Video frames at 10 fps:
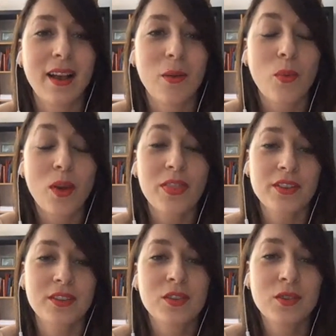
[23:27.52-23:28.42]
what does
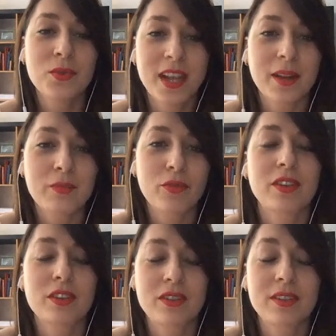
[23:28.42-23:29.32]
a new tech
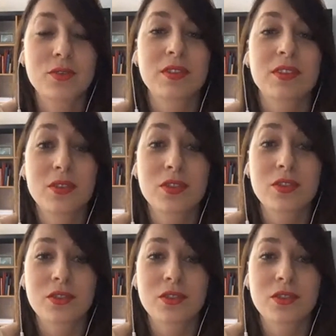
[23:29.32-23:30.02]
project's introduction